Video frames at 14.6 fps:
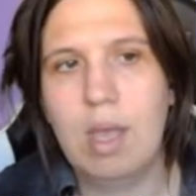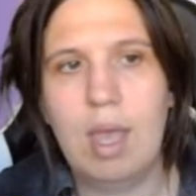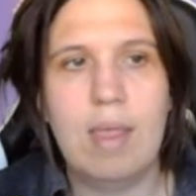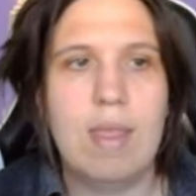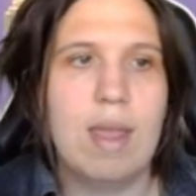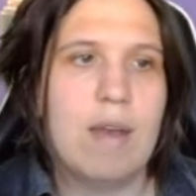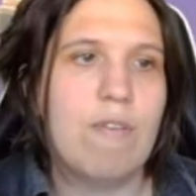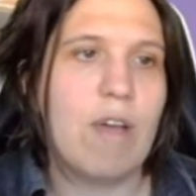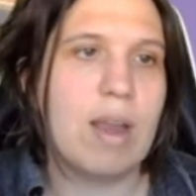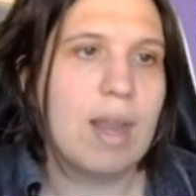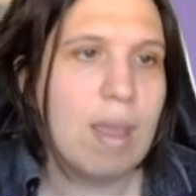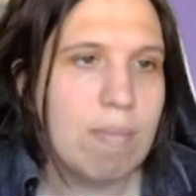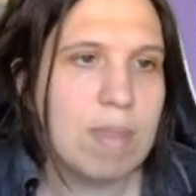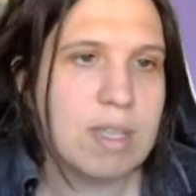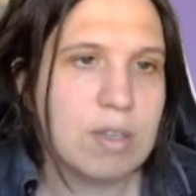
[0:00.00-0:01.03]
And then if I
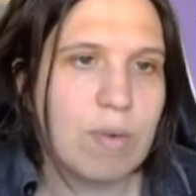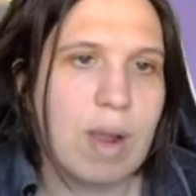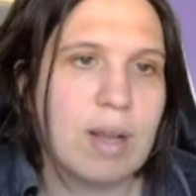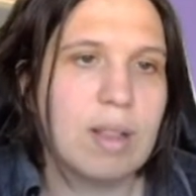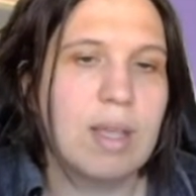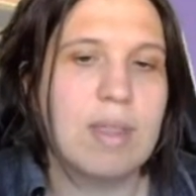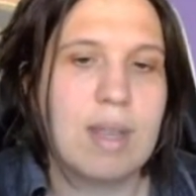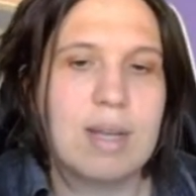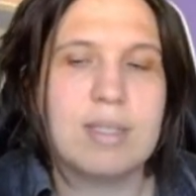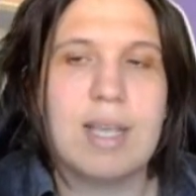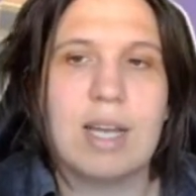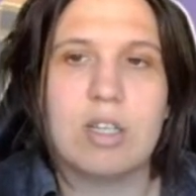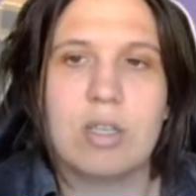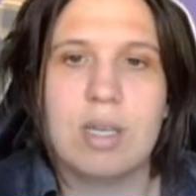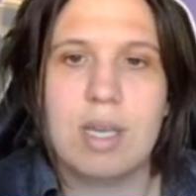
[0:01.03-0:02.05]
name this correctly, then it's
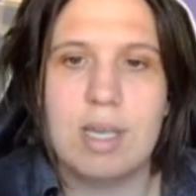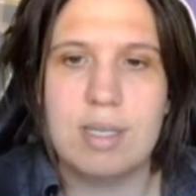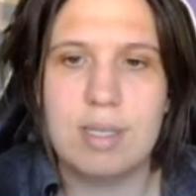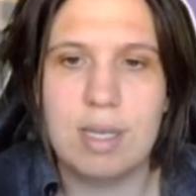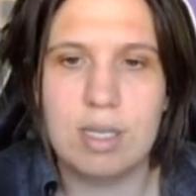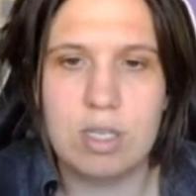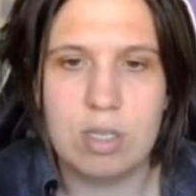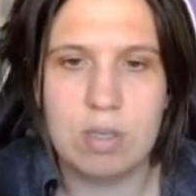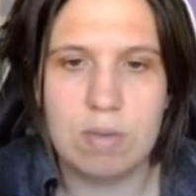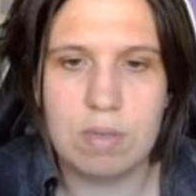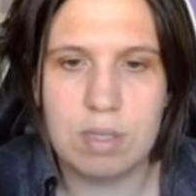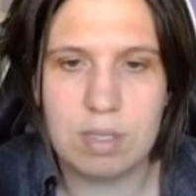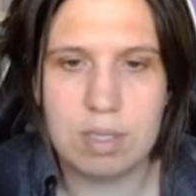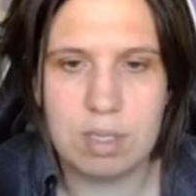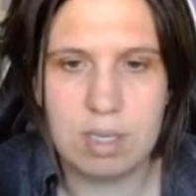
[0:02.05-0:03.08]
actually easy to
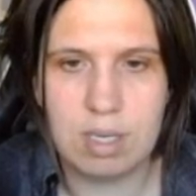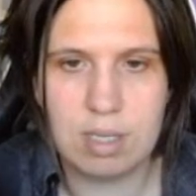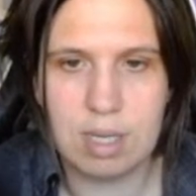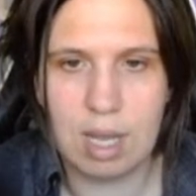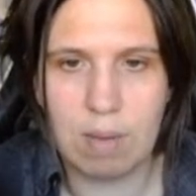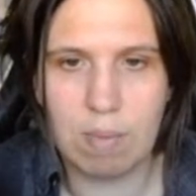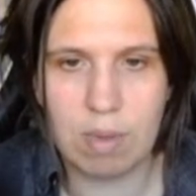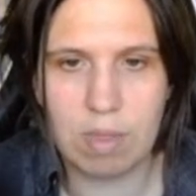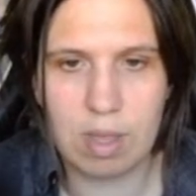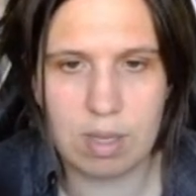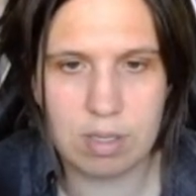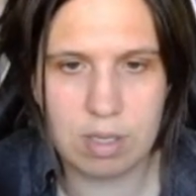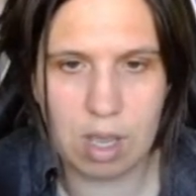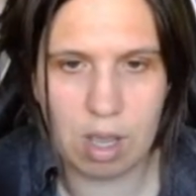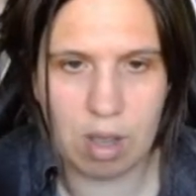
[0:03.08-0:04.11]
decide where
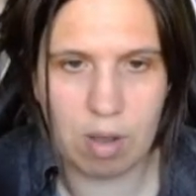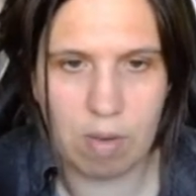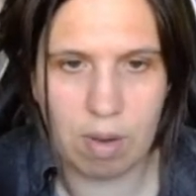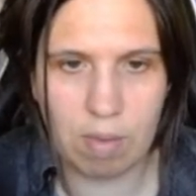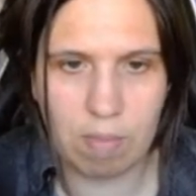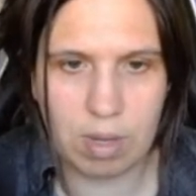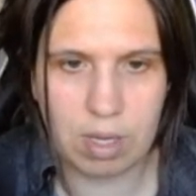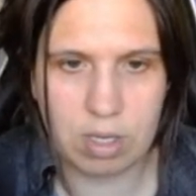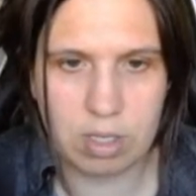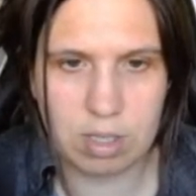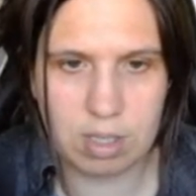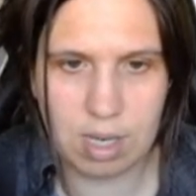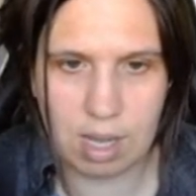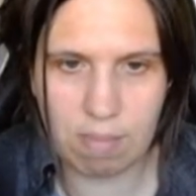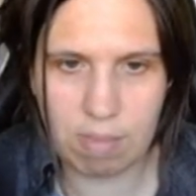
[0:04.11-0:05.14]
things go. And we could just
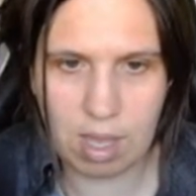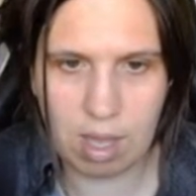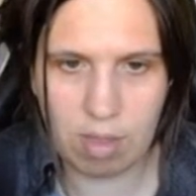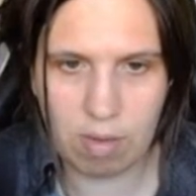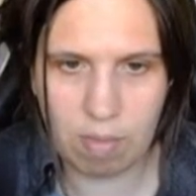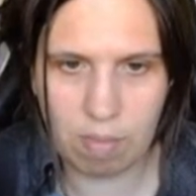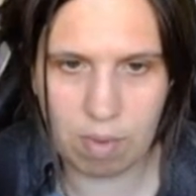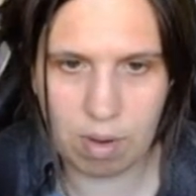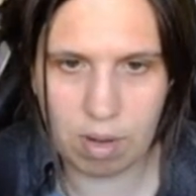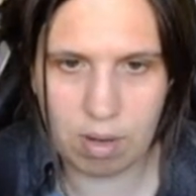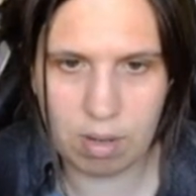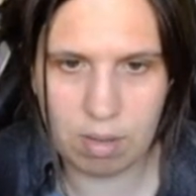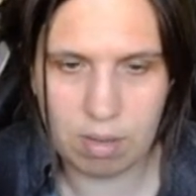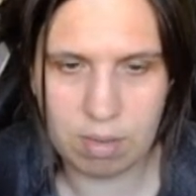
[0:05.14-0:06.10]
name the other one.